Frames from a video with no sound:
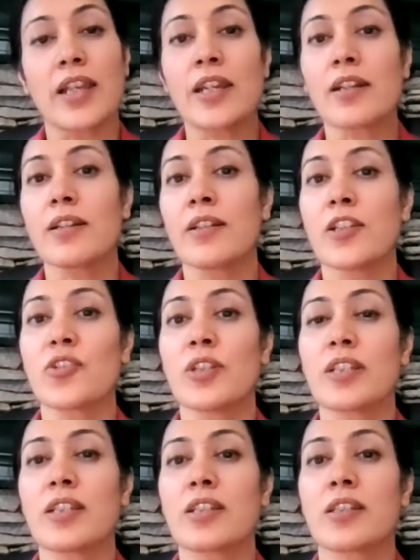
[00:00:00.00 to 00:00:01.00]
air
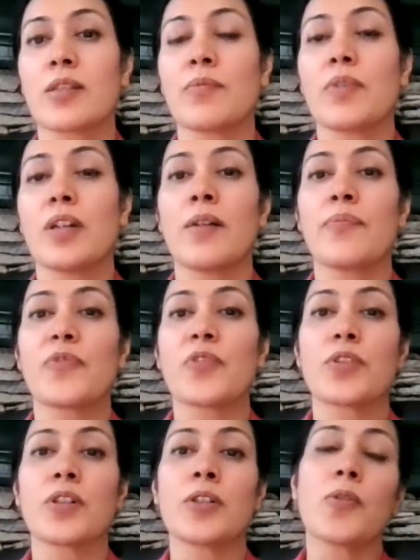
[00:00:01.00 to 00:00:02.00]
conditioning system
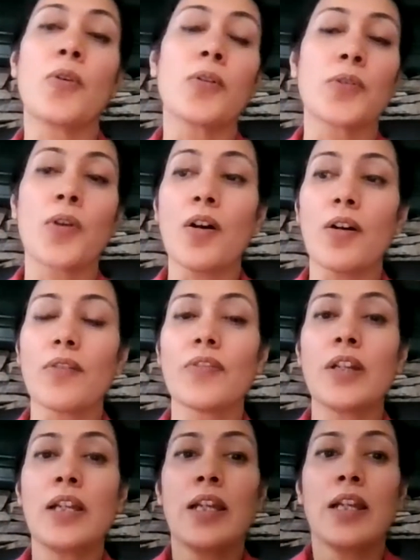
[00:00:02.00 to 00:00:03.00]
to turn on or off.